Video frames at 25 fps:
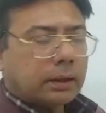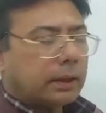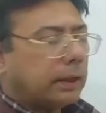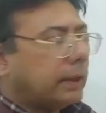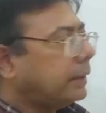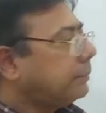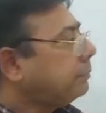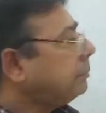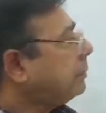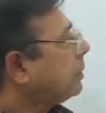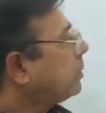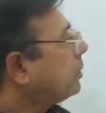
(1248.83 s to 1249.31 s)

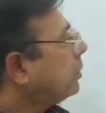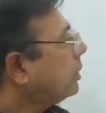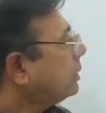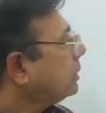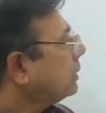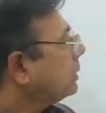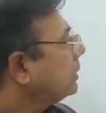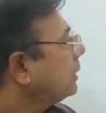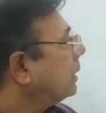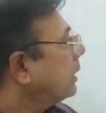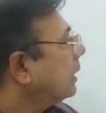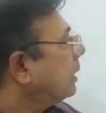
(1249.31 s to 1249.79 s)
and
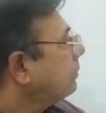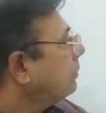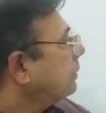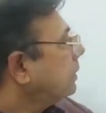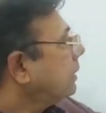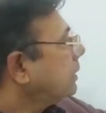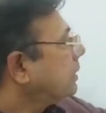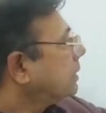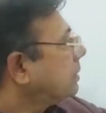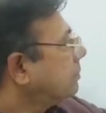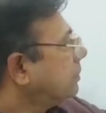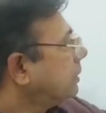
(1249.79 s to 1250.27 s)
because they have
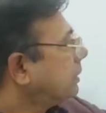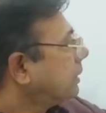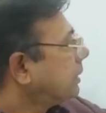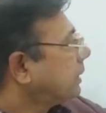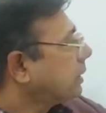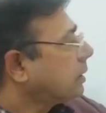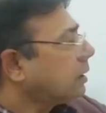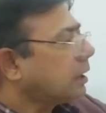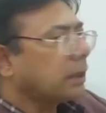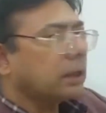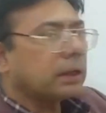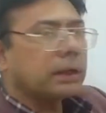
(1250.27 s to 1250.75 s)

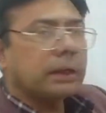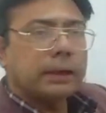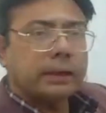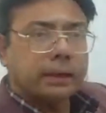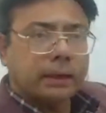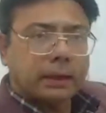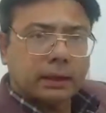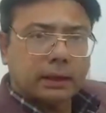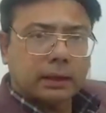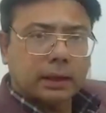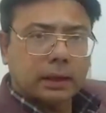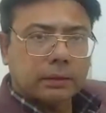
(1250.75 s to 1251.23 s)
asymmetric or
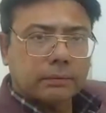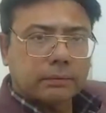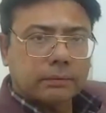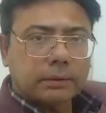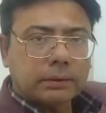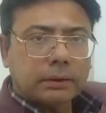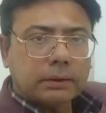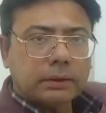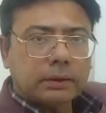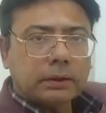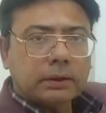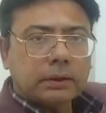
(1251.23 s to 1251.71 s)
chiral
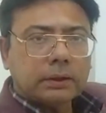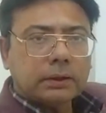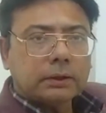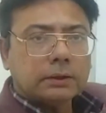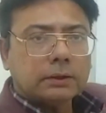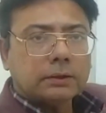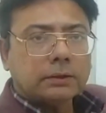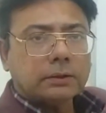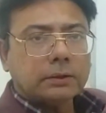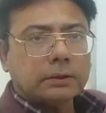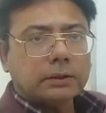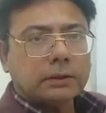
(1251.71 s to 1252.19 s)
carbon,
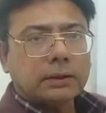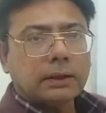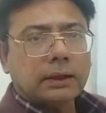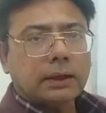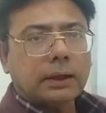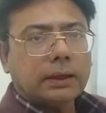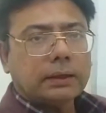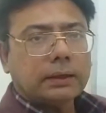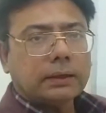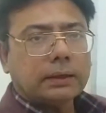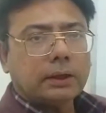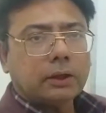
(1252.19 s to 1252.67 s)
so
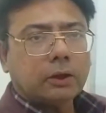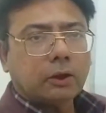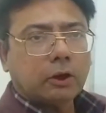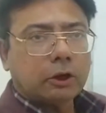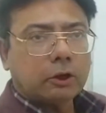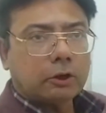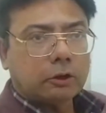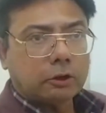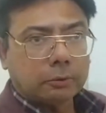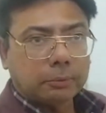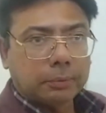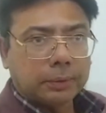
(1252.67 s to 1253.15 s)
they
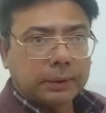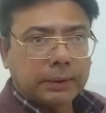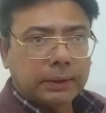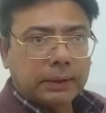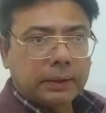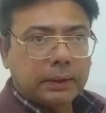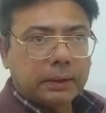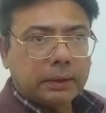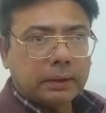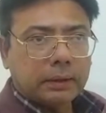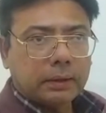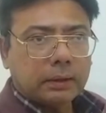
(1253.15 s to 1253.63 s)
ought to
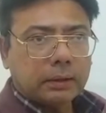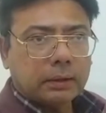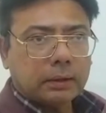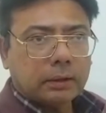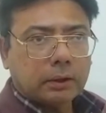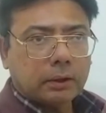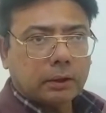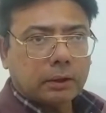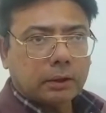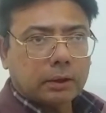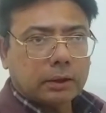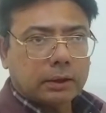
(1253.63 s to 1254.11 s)
be
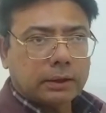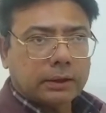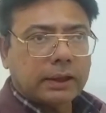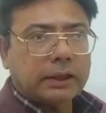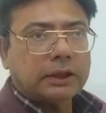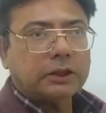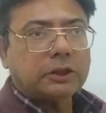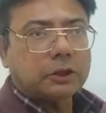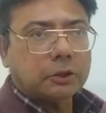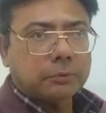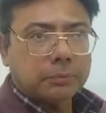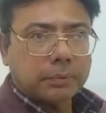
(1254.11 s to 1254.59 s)

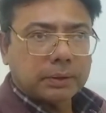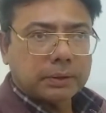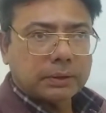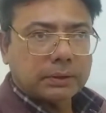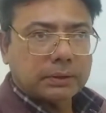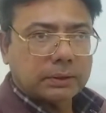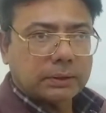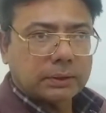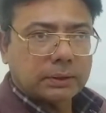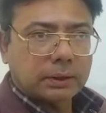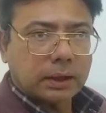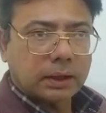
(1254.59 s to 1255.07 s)

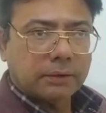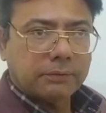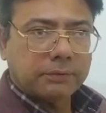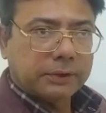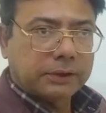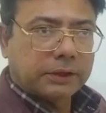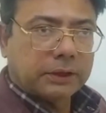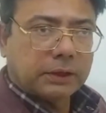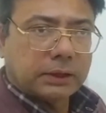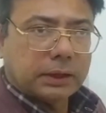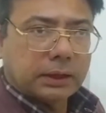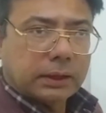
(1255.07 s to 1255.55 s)
enantiomers of
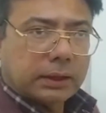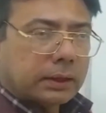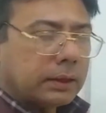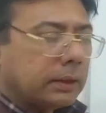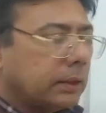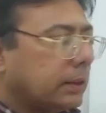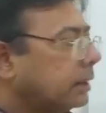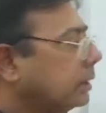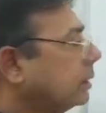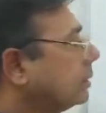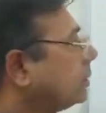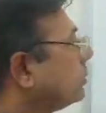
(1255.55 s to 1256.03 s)
each other.
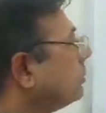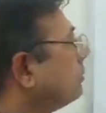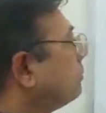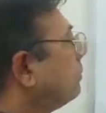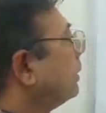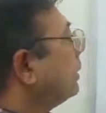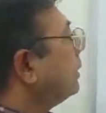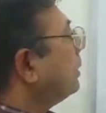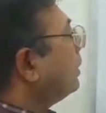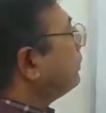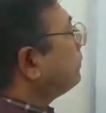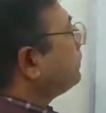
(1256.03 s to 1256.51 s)
So
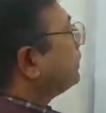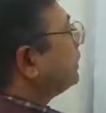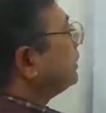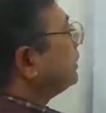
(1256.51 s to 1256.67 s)
one of